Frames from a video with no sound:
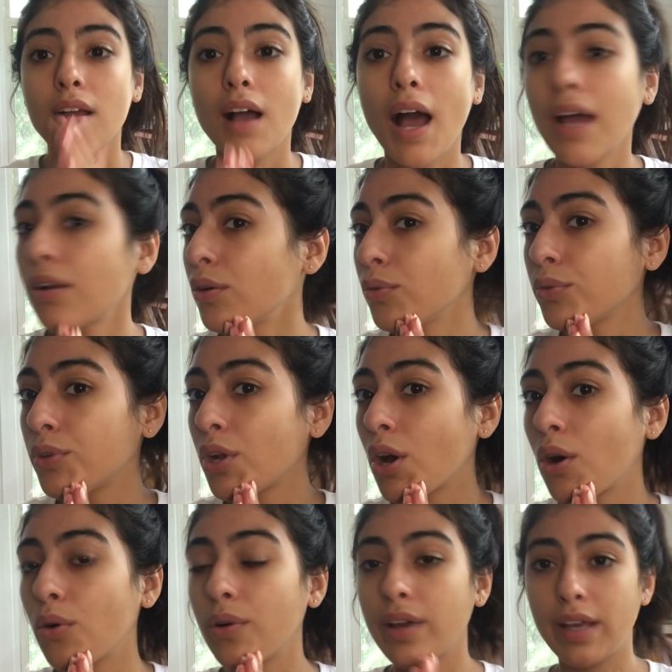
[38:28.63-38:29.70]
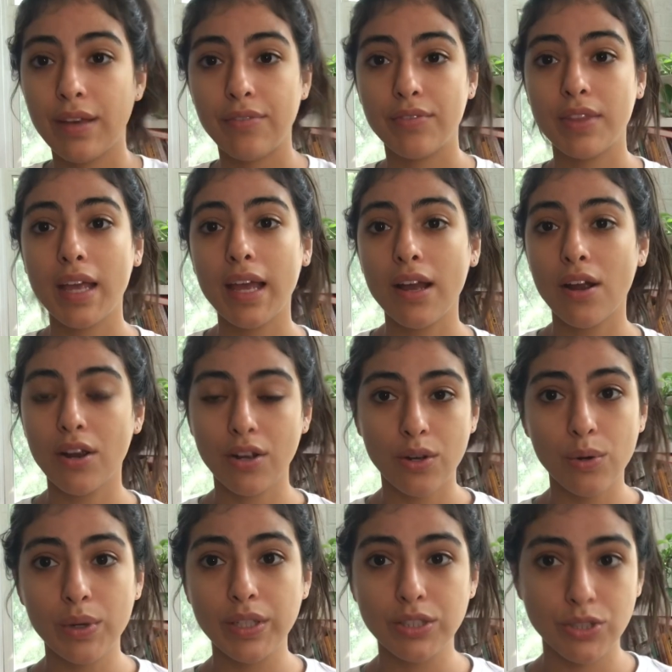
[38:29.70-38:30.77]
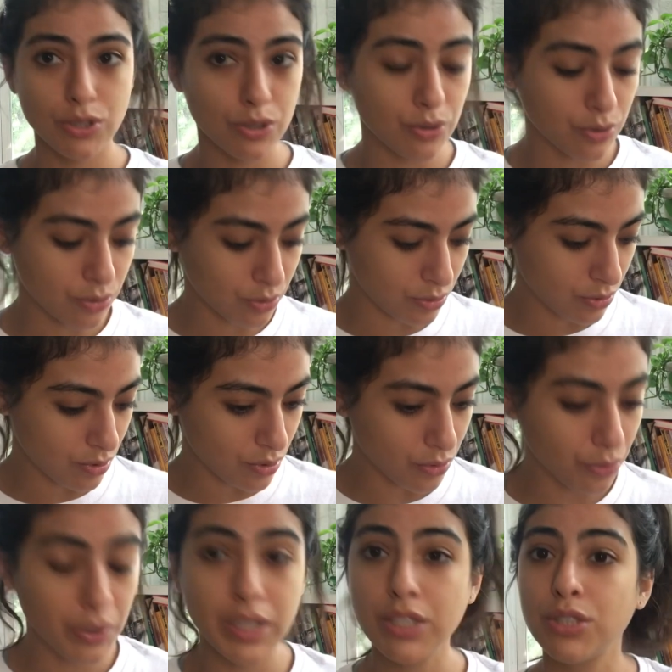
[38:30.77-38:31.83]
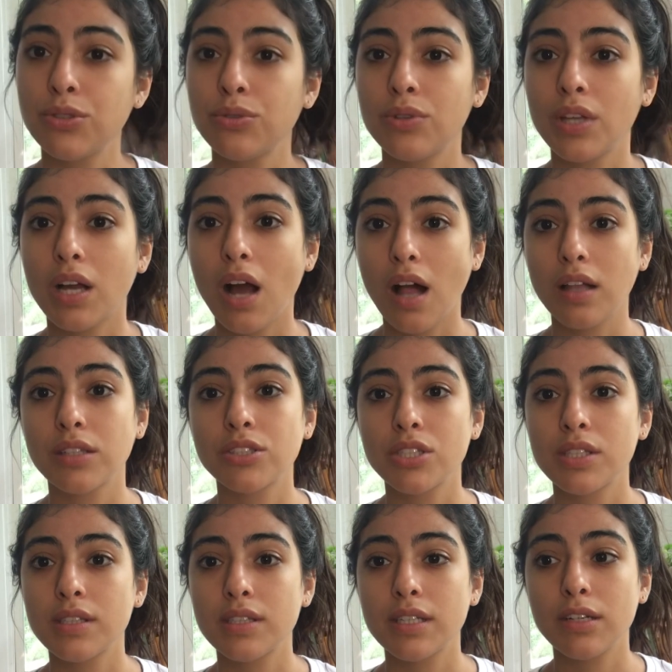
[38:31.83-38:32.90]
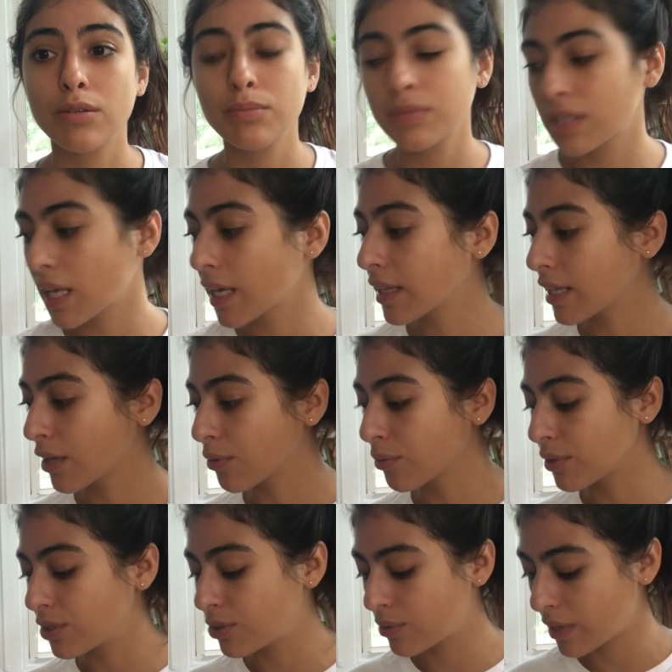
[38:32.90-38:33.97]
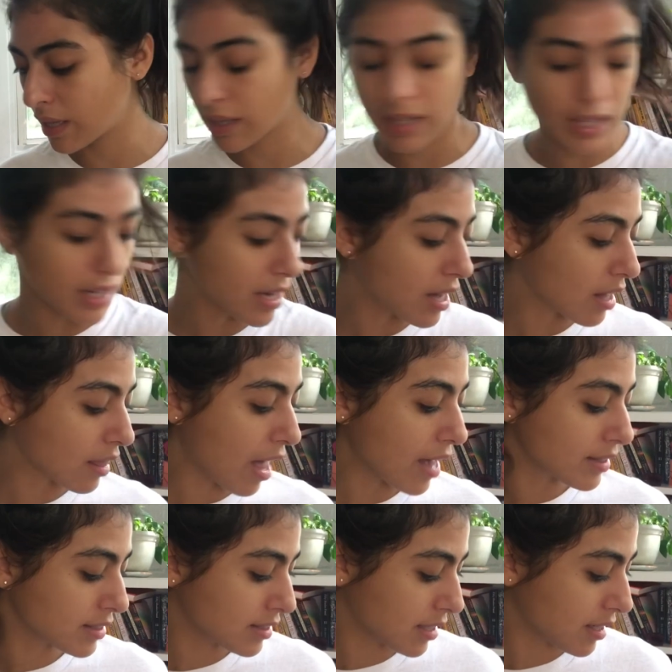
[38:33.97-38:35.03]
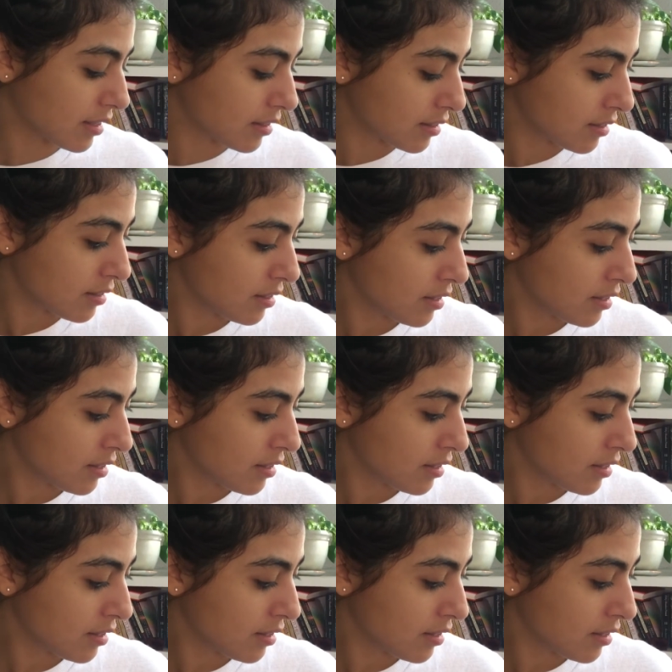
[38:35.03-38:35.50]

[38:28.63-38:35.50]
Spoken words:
I don't know if they are going to redo the collagen serums like they're redoing the Elastin